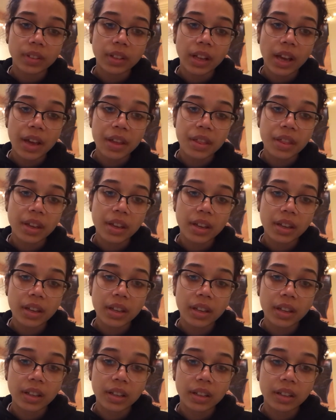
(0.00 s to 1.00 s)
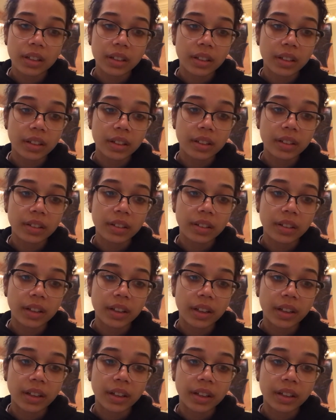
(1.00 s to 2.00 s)
I think
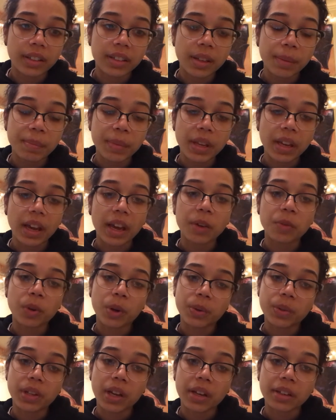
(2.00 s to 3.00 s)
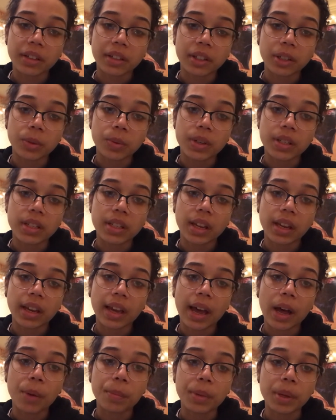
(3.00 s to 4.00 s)
something I wrote down here was like
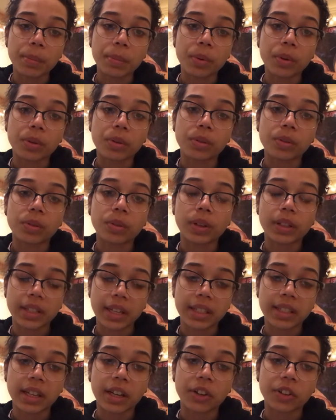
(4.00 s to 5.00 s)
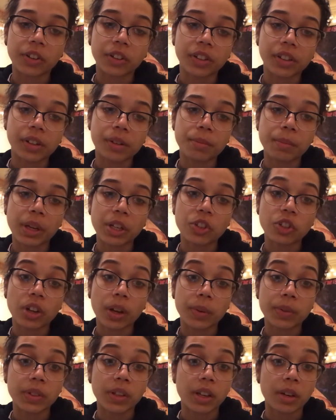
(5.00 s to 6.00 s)
how people, as I said earlier, mentioned I
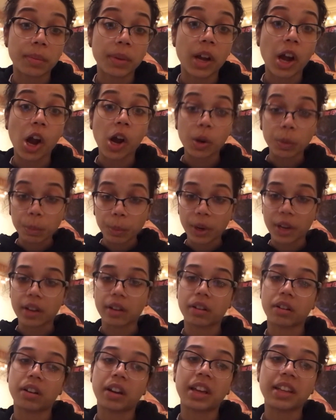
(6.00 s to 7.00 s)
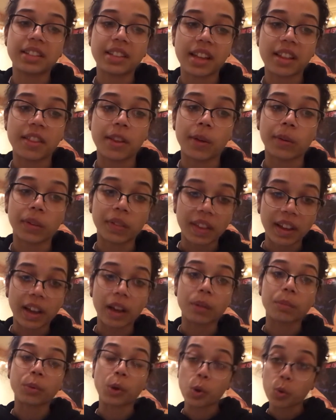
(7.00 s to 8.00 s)
was going to be a heartbreaker, and I said the only thing I
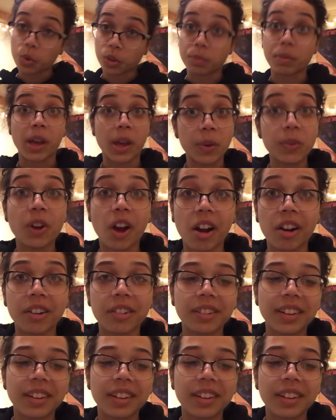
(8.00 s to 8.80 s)
broke was my own heart.